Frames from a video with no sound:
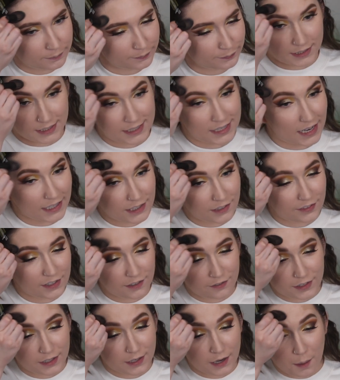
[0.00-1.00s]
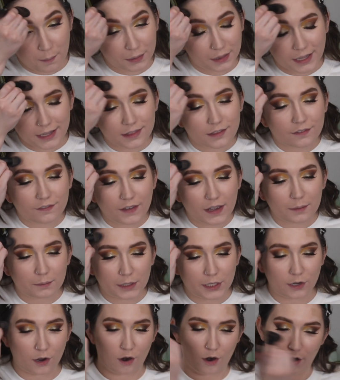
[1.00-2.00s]
The detective even played the
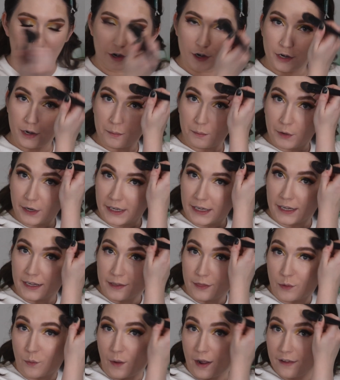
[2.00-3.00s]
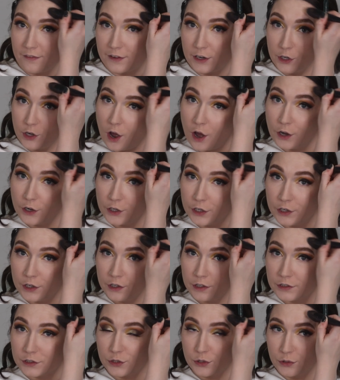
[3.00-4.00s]
family card, bringing in the wife and
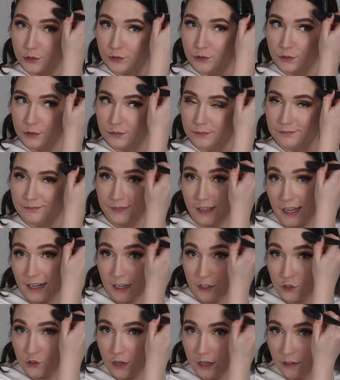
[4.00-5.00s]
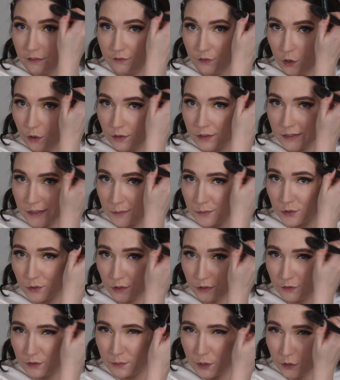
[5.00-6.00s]
daughter to, I guess, try and evoke some
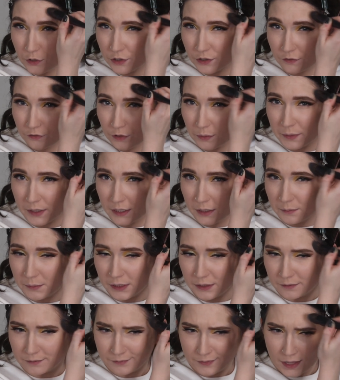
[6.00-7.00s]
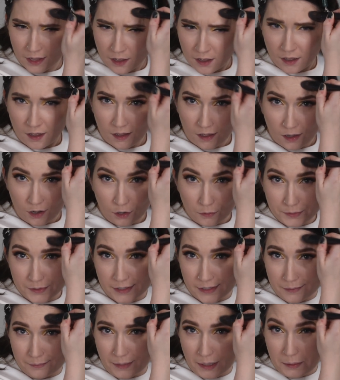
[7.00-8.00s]
sort of emotion from him in hopes
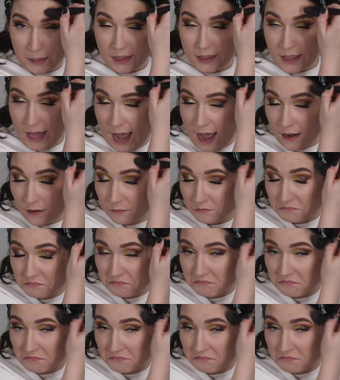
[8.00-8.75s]
that maybe that